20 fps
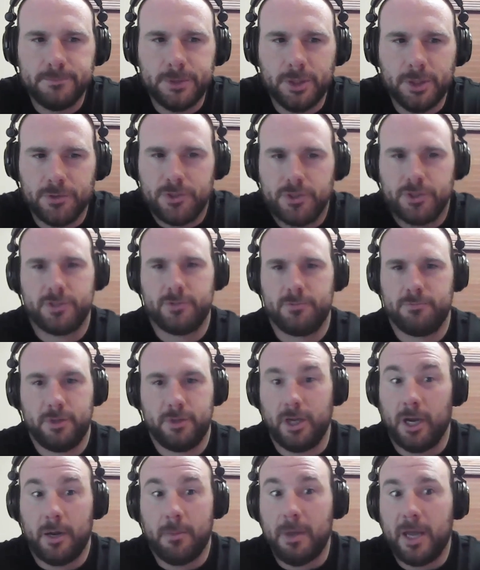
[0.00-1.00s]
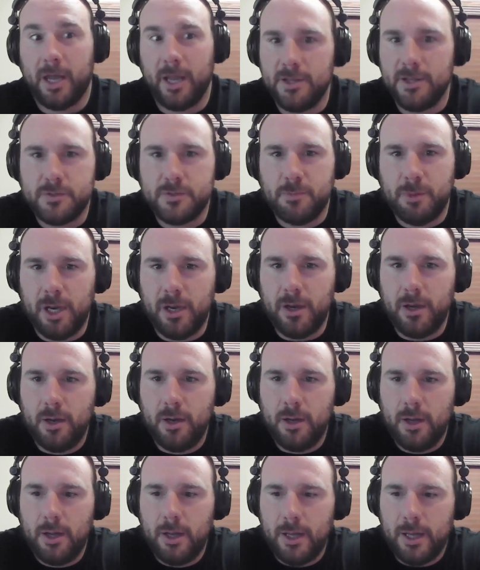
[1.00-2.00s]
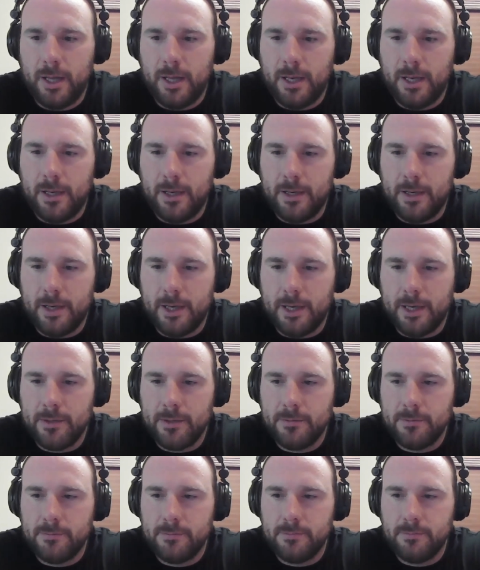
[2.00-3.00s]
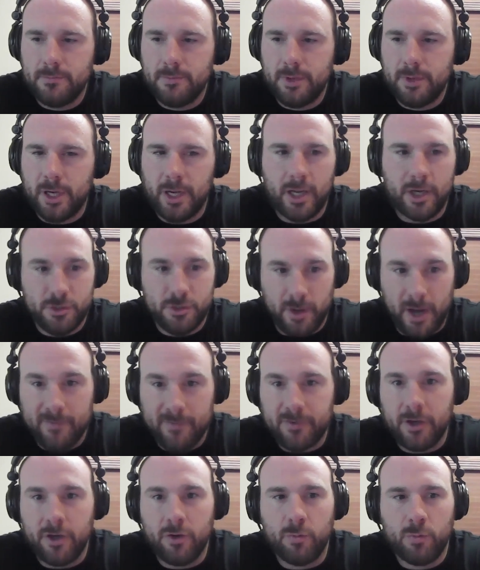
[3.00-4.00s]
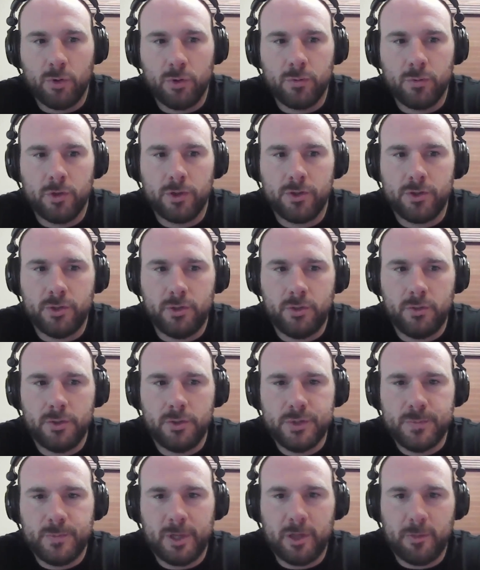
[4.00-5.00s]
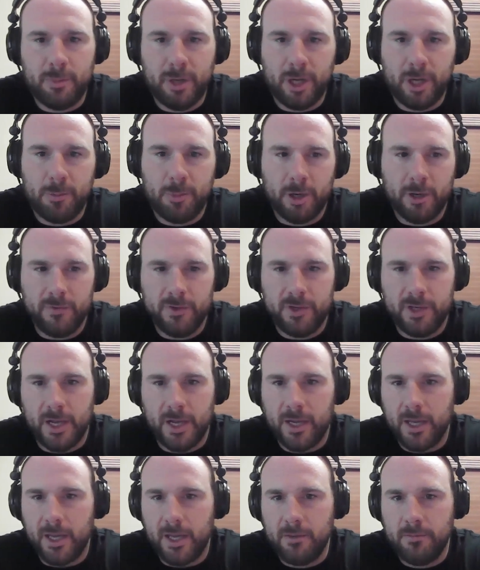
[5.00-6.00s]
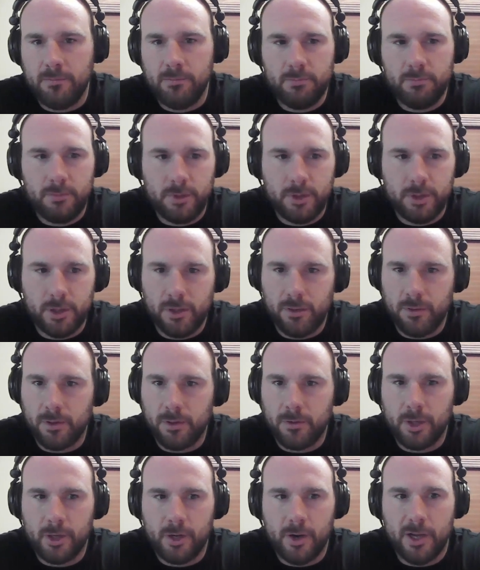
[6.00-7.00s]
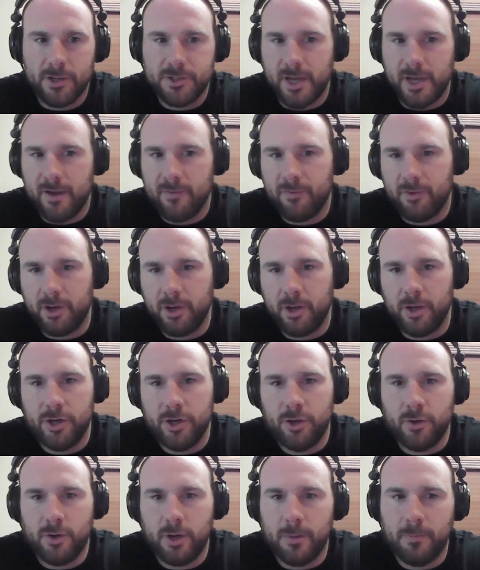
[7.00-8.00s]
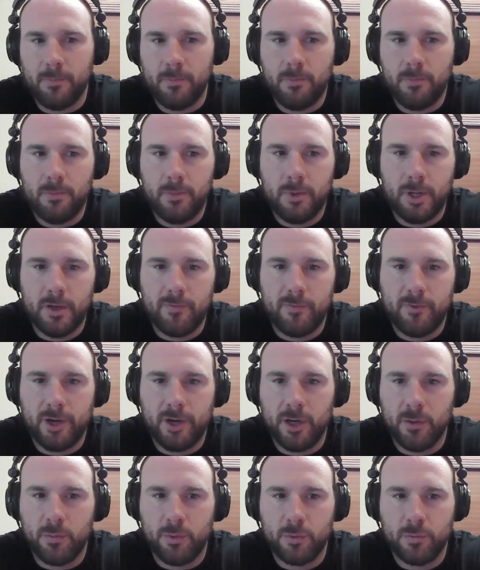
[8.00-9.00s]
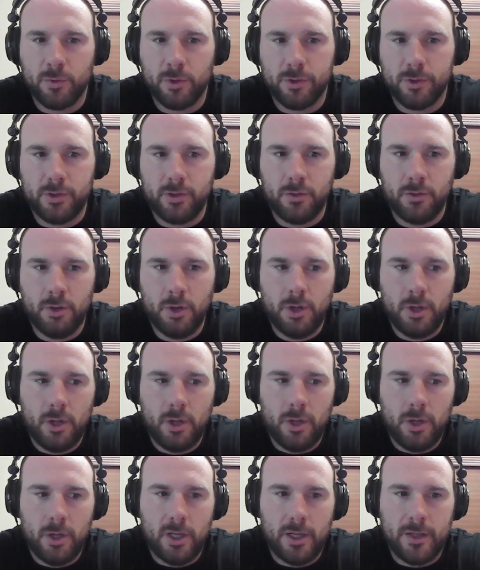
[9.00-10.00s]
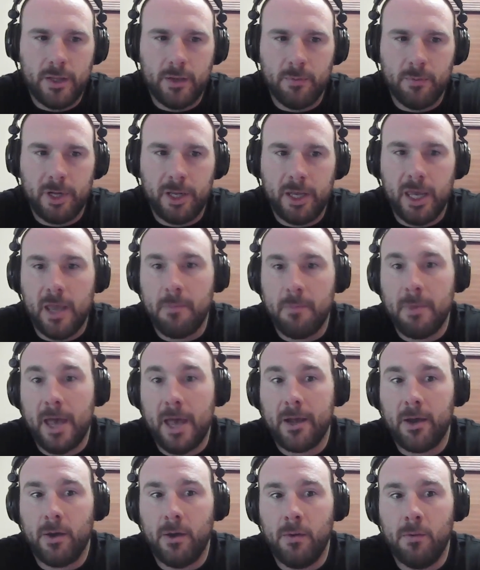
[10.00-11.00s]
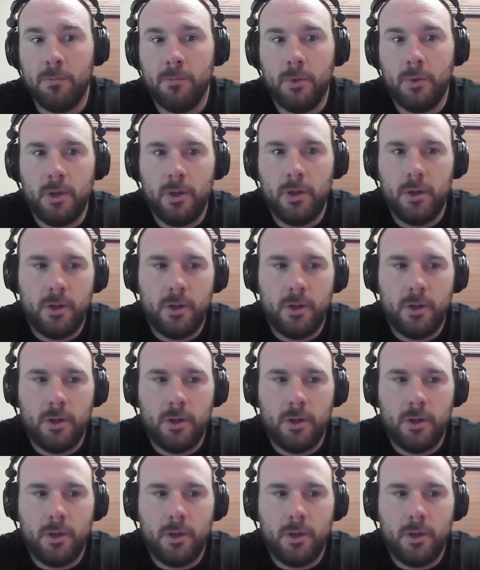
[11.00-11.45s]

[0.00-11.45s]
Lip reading: just kind of make ends meet. And then he got drafted into World War II and spent the better part of a decade, across Africa and Europe, fighting in World War II. And then when he came back home,